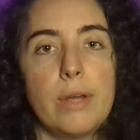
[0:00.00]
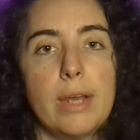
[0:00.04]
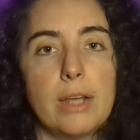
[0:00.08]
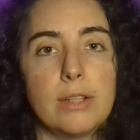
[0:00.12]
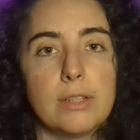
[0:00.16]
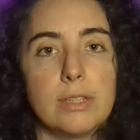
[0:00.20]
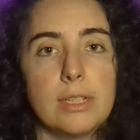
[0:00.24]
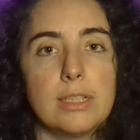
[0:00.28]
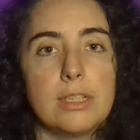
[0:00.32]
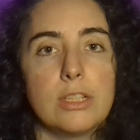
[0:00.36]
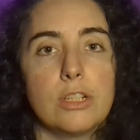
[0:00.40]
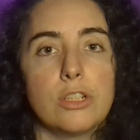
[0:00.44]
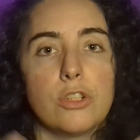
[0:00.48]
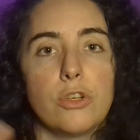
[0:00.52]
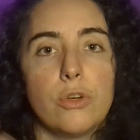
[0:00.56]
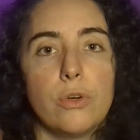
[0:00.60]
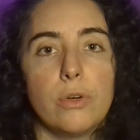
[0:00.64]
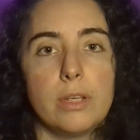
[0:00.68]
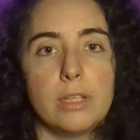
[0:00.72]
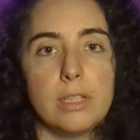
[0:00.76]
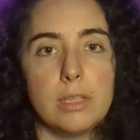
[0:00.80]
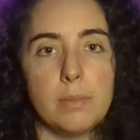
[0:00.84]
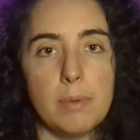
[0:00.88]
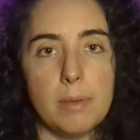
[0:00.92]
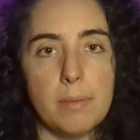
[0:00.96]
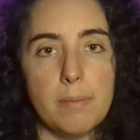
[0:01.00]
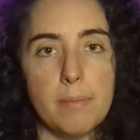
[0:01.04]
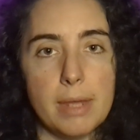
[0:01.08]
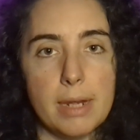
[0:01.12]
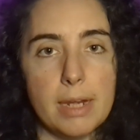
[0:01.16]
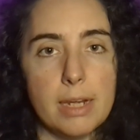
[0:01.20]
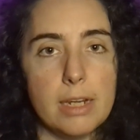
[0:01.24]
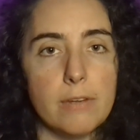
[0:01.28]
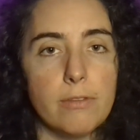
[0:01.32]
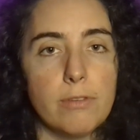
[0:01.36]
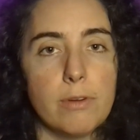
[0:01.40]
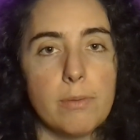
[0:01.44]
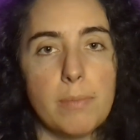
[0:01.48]
Now, since there's going to be
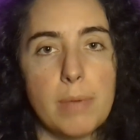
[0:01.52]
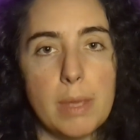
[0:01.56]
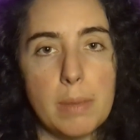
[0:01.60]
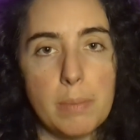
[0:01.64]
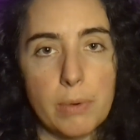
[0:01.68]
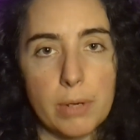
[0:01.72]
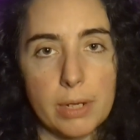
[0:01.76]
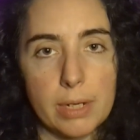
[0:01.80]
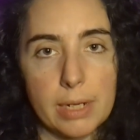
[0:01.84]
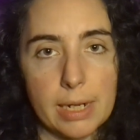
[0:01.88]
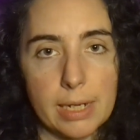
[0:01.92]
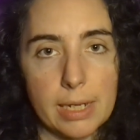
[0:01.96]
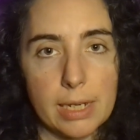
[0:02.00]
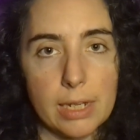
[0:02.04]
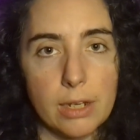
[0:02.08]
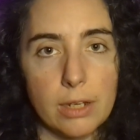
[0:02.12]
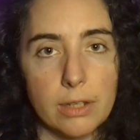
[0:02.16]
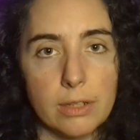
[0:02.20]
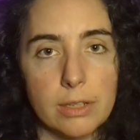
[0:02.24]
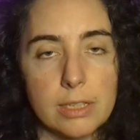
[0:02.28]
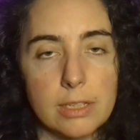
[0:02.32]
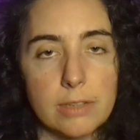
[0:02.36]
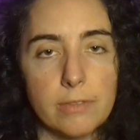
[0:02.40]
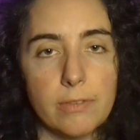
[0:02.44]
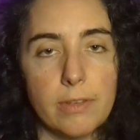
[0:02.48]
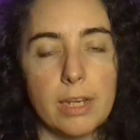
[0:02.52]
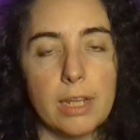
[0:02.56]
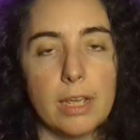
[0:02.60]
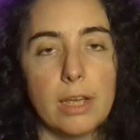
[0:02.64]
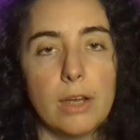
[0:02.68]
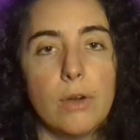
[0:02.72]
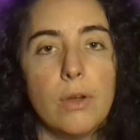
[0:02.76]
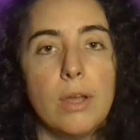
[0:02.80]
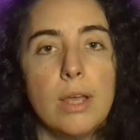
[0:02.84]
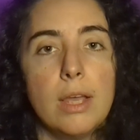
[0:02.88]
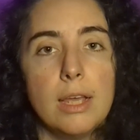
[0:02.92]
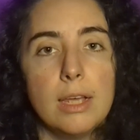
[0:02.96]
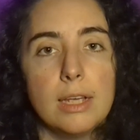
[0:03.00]
many different people connecting on this
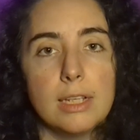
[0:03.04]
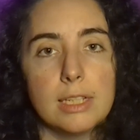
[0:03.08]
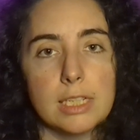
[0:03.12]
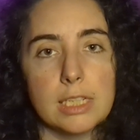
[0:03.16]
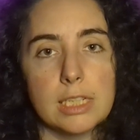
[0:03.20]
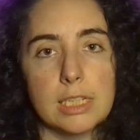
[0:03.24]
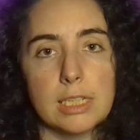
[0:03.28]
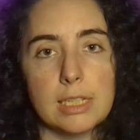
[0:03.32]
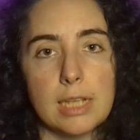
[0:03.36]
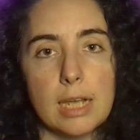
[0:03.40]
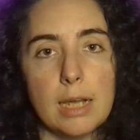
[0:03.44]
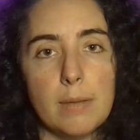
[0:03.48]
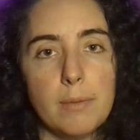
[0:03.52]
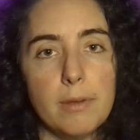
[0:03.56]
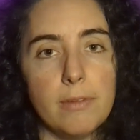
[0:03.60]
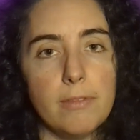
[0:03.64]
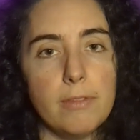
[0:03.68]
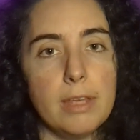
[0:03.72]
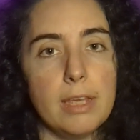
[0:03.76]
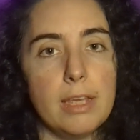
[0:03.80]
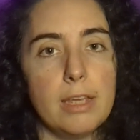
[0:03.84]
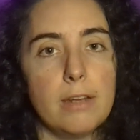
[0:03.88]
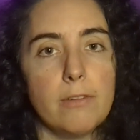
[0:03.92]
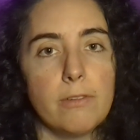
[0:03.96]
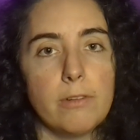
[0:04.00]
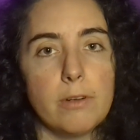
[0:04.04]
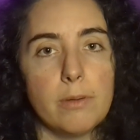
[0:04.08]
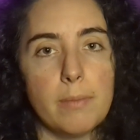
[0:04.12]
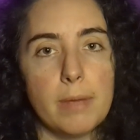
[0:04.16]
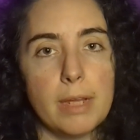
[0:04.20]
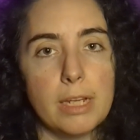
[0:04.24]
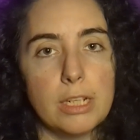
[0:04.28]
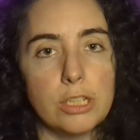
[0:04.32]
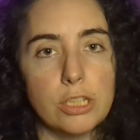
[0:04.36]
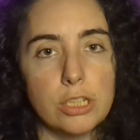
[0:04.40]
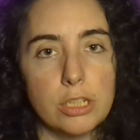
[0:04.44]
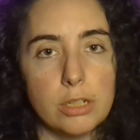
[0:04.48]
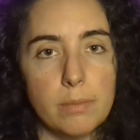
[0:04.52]
video, some of the
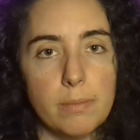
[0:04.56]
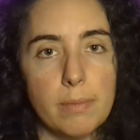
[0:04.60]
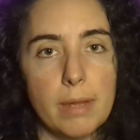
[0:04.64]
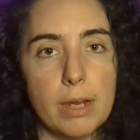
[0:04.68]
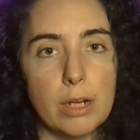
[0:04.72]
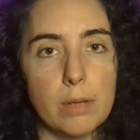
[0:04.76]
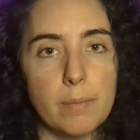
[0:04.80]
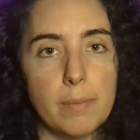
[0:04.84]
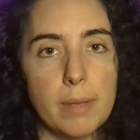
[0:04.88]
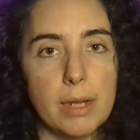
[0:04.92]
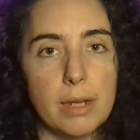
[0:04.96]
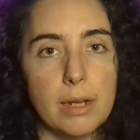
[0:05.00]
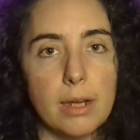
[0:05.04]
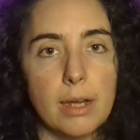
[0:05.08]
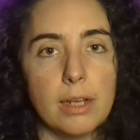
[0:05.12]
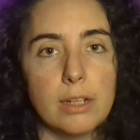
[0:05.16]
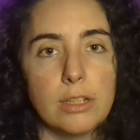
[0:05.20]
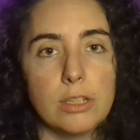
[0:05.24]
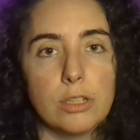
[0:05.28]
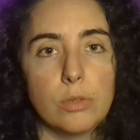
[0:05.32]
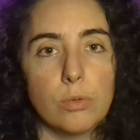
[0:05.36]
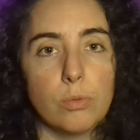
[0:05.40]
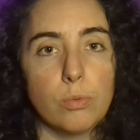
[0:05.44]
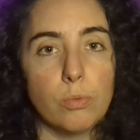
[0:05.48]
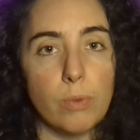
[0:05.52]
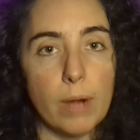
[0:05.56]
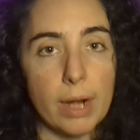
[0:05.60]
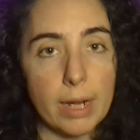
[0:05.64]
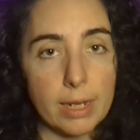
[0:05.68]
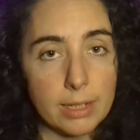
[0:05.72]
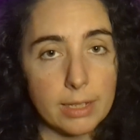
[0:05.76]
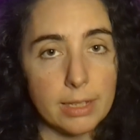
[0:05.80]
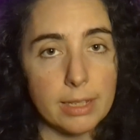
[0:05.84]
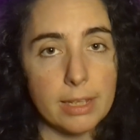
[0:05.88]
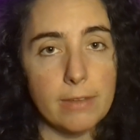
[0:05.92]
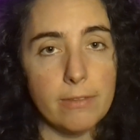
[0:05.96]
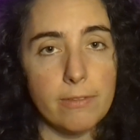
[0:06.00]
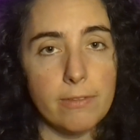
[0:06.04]
information may or may not
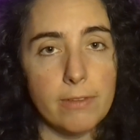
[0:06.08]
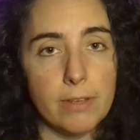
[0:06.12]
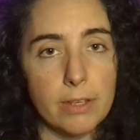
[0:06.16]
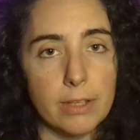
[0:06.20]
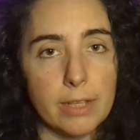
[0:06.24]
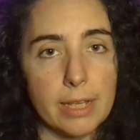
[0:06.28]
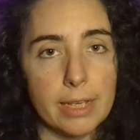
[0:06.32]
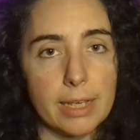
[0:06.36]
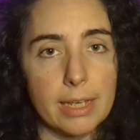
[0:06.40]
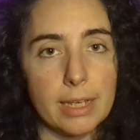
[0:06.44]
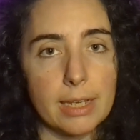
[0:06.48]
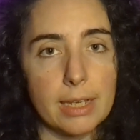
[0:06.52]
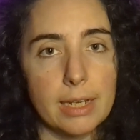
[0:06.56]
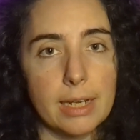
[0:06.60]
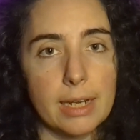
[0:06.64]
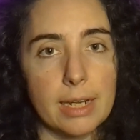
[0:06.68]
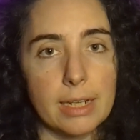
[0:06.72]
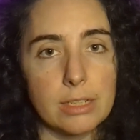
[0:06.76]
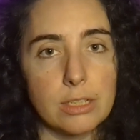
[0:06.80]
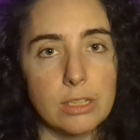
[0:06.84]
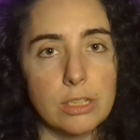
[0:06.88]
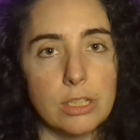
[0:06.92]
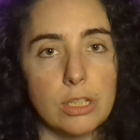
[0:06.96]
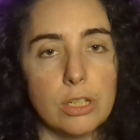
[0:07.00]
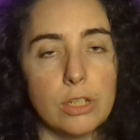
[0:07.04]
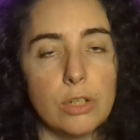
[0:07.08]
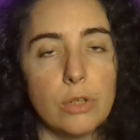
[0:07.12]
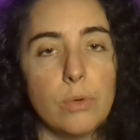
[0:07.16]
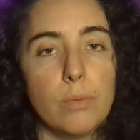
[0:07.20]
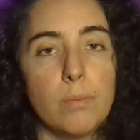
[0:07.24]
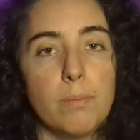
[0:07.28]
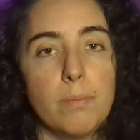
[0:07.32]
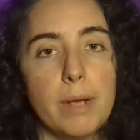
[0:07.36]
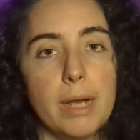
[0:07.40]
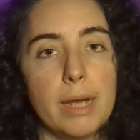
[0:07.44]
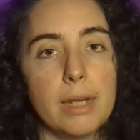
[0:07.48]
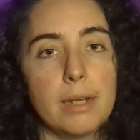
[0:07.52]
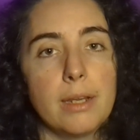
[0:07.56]
directly feel like it connects to
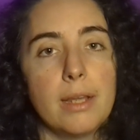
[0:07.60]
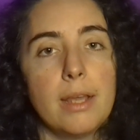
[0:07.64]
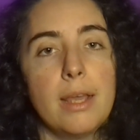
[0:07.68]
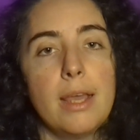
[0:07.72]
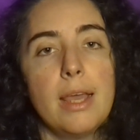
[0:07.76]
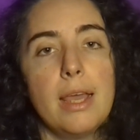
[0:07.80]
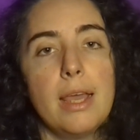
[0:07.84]
you, but